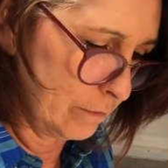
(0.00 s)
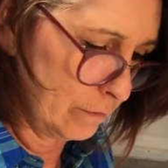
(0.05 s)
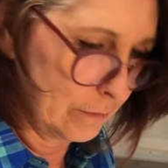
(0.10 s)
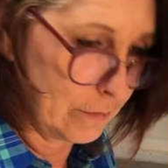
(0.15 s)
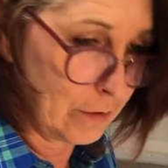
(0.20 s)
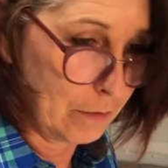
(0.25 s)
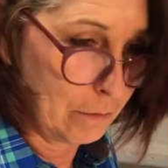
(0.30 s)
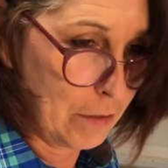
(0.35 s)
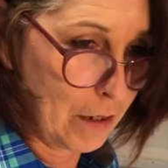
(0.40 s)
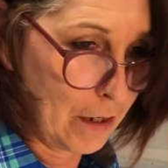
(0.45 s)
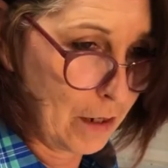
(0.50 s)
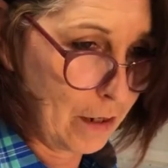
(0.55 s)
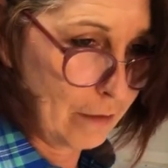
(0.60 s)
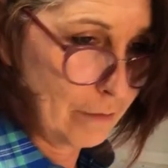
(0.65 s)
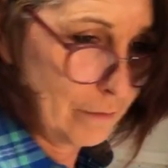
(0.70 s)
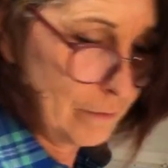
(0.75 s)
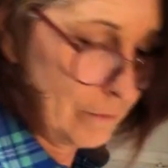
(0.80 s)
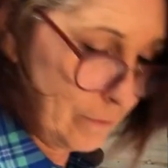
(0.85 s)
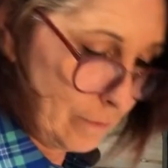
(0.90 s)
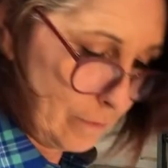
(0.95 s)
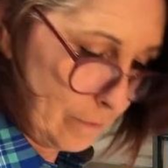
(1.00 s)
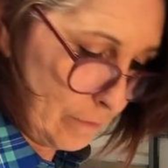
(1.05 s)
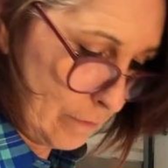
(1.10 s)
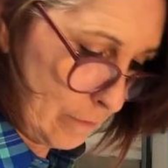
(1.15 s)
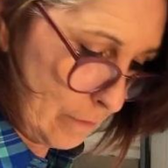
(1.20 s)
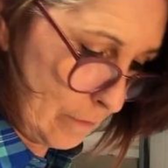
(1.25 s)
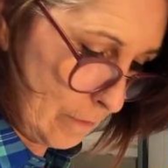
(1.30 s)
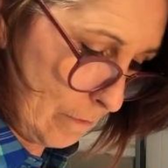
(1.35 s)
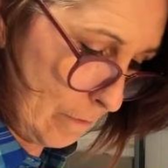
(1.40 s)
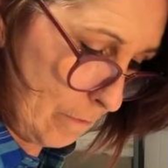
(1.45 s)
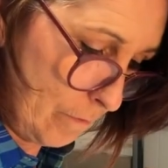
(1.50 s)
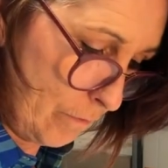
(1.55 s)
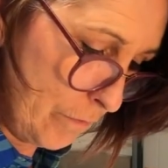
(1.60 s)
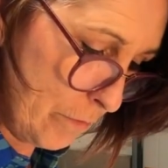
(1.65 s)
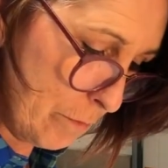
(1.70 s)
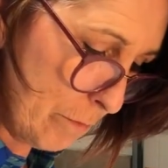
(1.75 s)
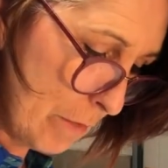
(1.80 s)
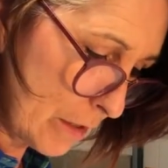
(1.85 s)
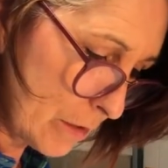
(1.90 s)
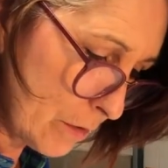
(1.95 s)
to me. It
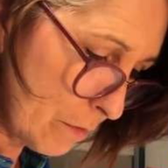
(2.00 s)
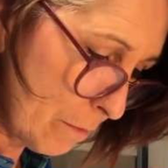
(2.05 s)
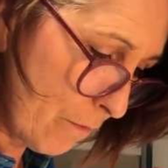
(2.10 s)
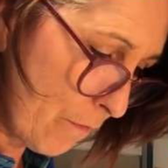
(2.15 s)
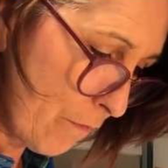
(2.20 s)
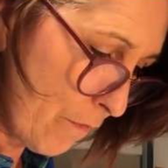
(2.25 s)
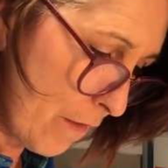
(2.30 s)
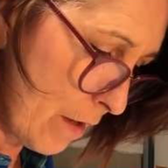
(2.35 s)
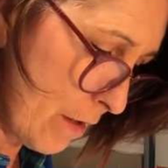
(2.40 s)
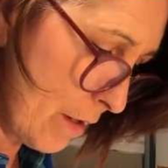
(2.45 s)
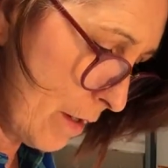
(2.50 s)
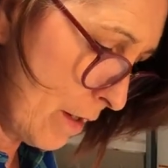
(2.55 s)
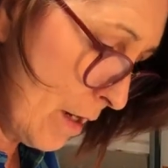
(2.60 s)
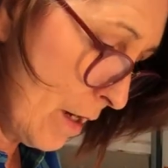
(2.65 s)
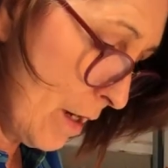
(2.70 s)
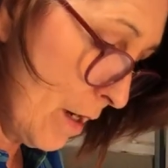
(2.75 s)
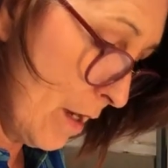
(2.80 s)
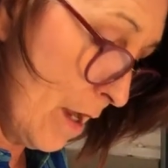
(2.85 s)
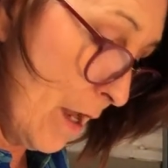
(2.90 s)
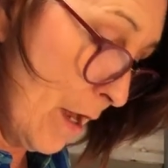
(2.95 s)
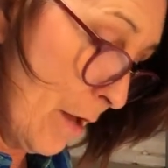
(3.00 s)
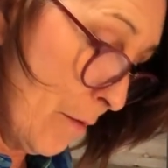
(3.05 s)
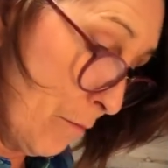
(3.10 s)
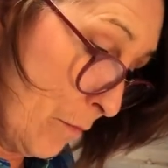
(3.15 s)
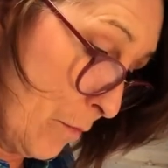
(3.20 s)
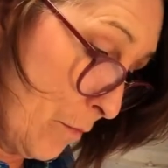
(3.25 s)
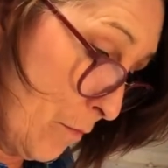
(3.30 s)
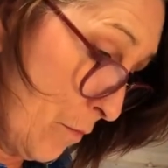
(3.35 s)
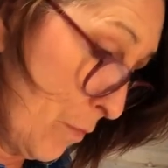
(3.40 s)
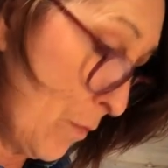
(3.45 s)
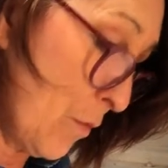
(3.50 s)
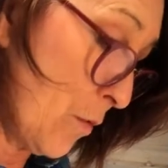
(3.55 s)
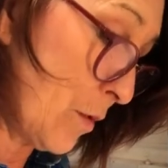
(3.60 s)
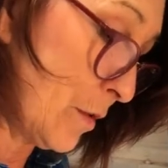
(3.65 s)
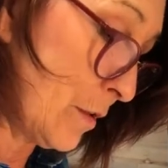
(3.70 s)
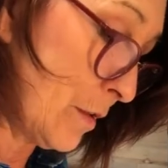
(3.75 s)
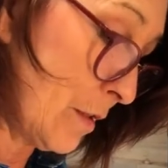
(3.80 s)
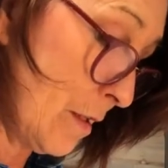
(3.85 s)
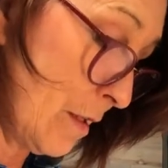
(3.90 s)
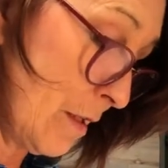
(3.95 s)
makes them fun. Of
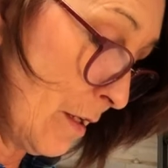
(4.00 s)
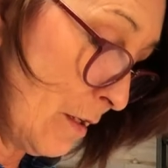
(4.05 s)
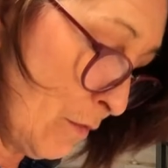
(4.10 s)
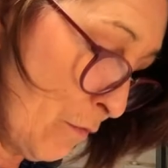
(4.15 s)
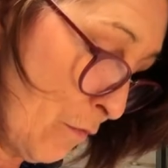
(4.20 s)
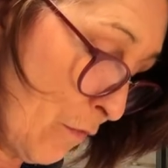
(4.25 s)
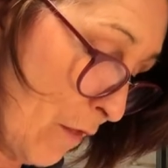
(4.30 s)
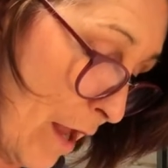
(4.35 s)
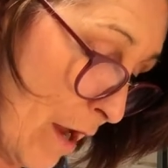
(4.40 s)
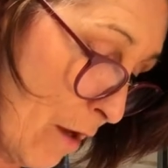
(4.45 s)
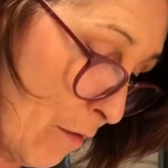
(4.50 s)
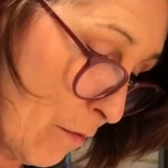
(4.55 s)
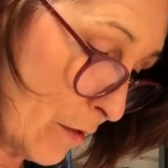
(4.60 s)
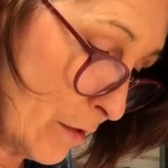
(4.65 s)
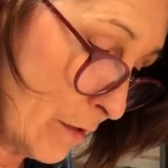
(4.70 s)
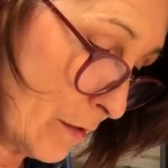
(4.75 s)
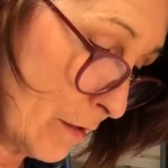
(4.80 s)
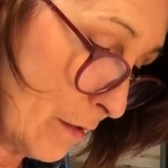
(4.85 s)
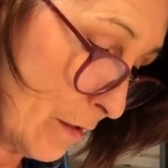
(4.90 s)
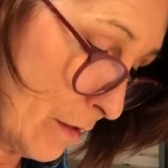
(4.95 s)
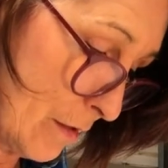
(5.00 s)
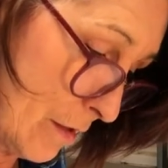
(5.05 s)
course, these flowers,